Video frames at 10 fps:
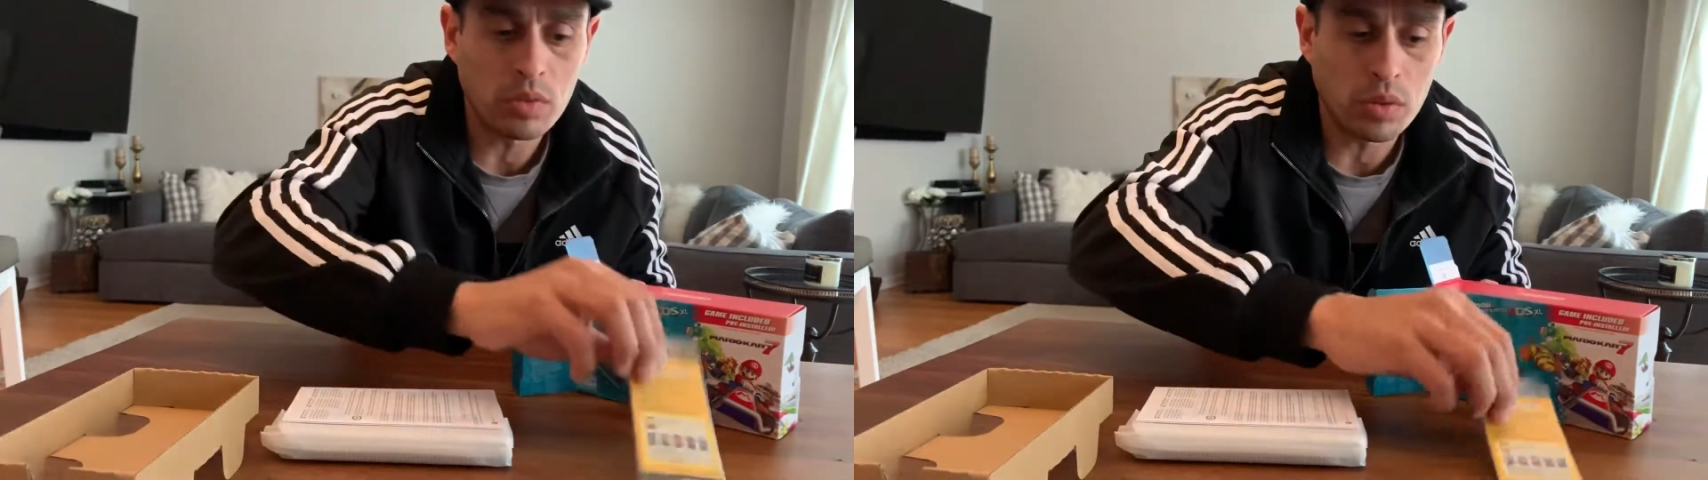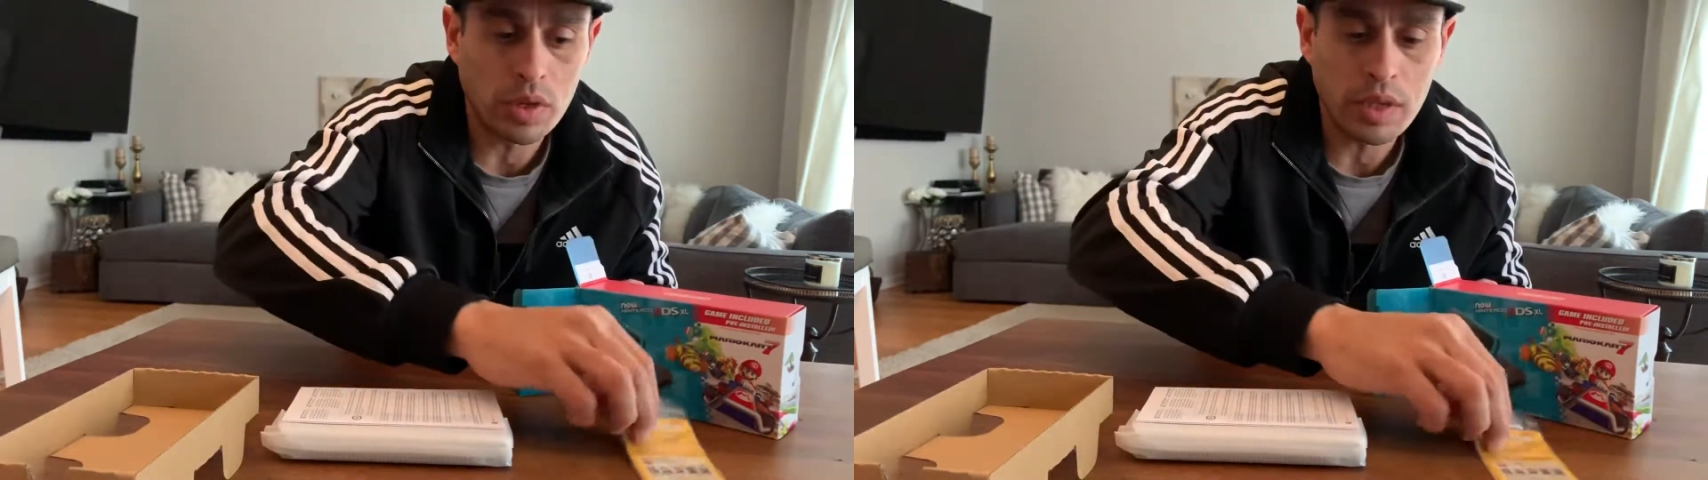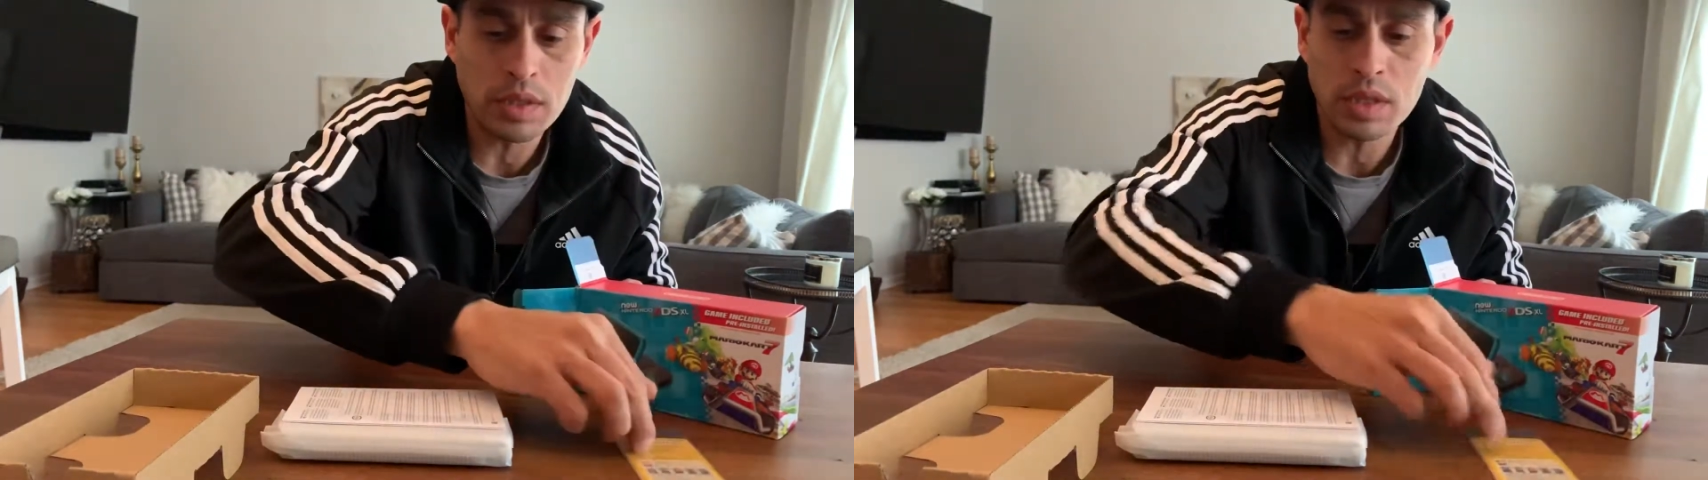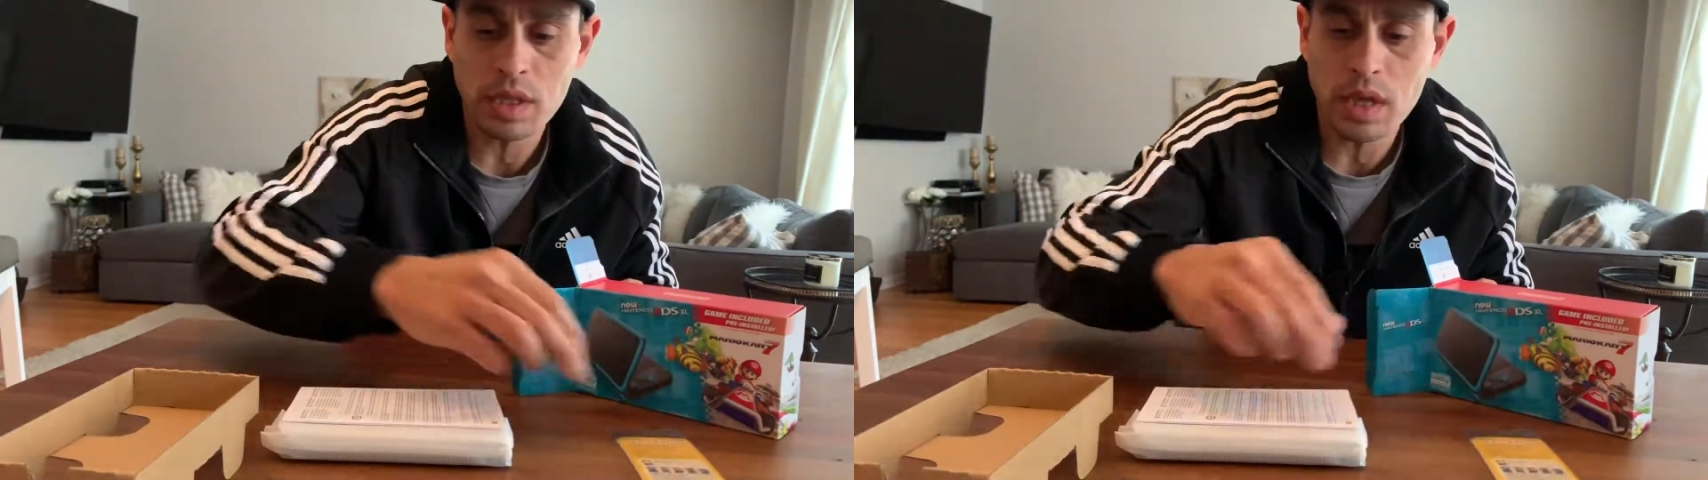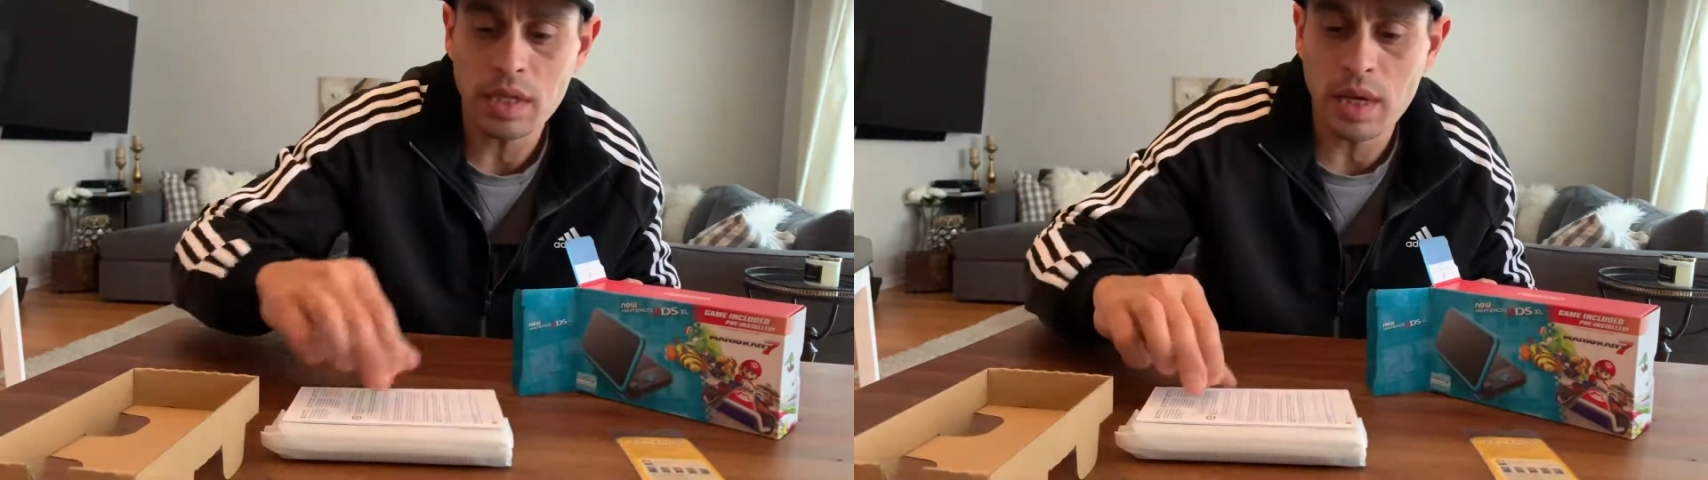We'll go ahead and
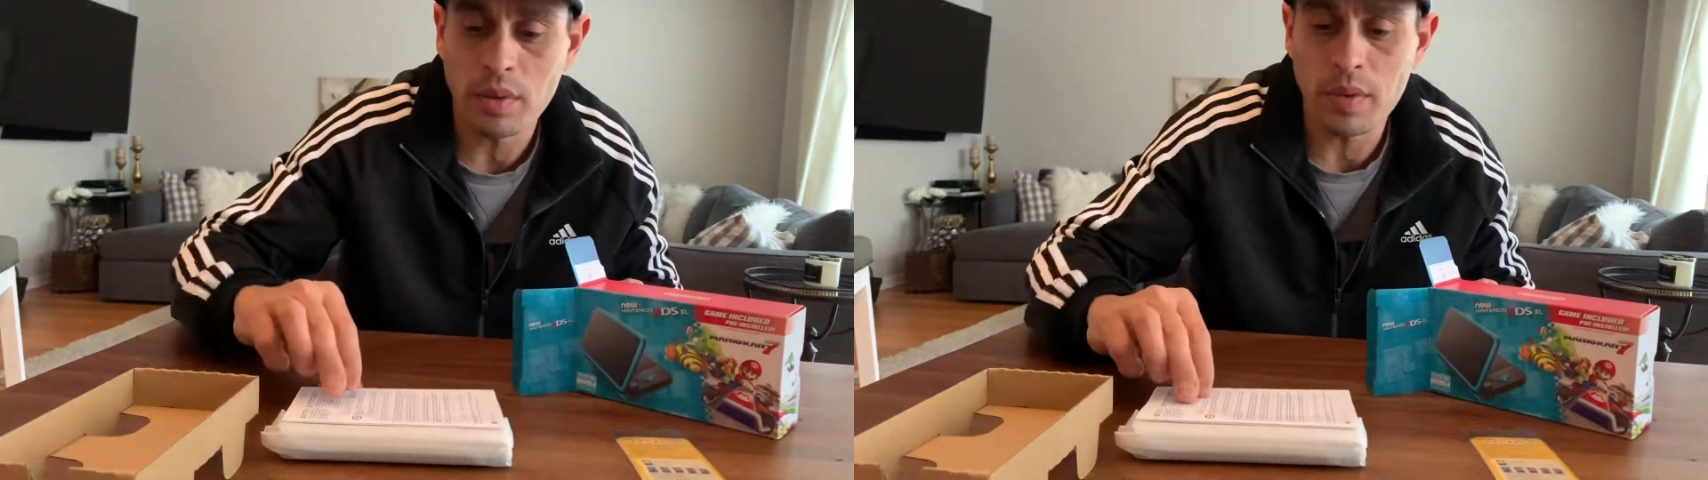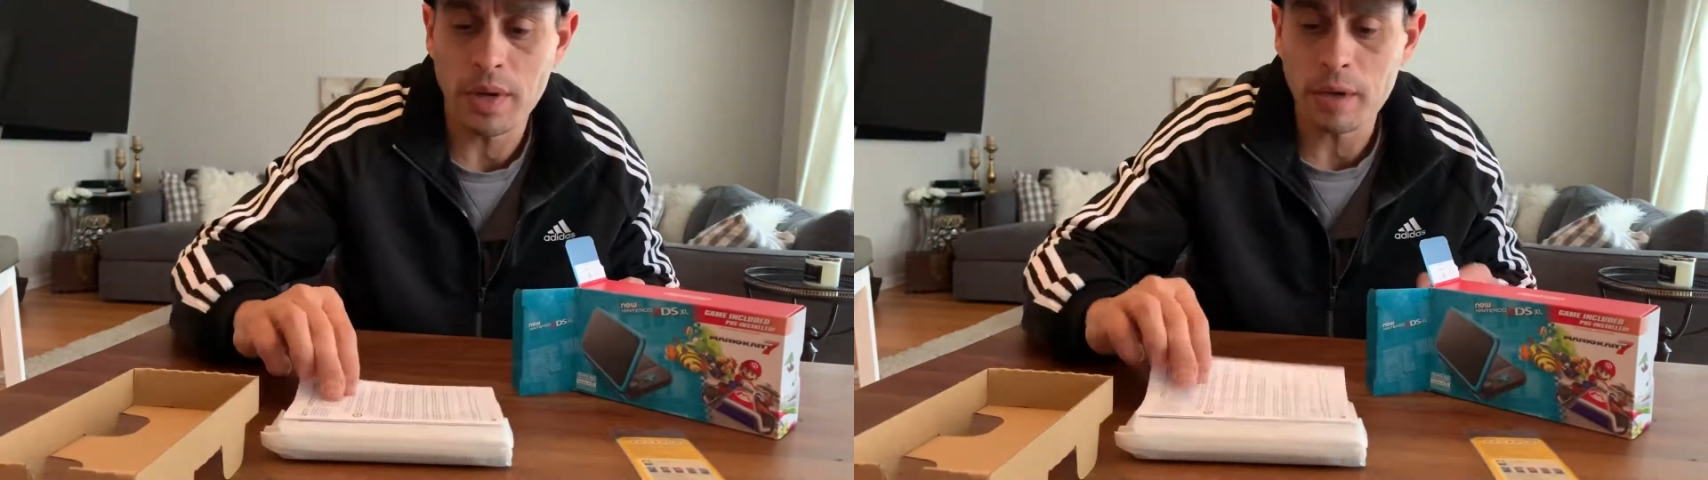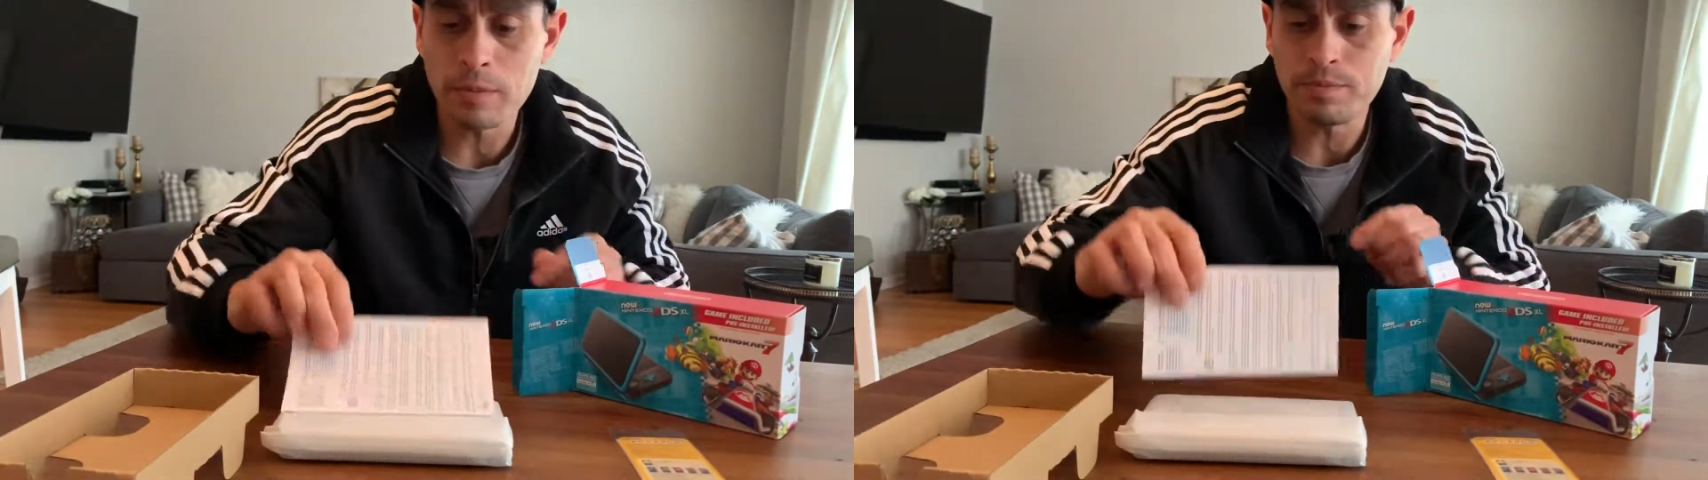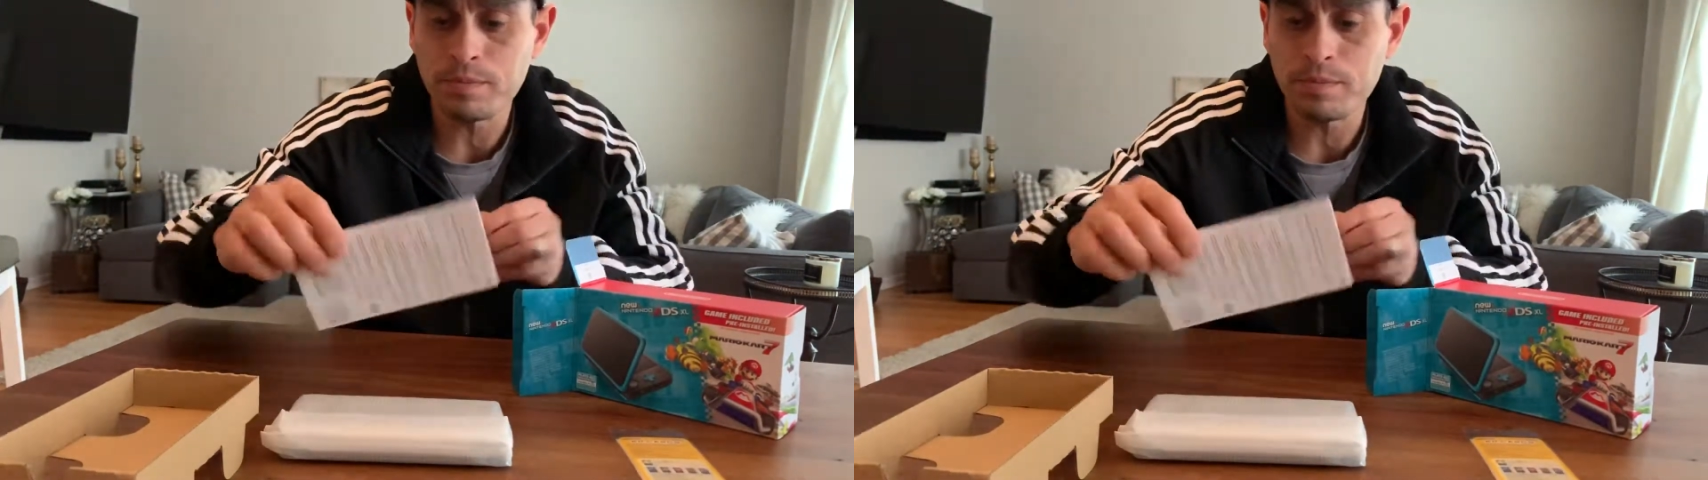set that down there.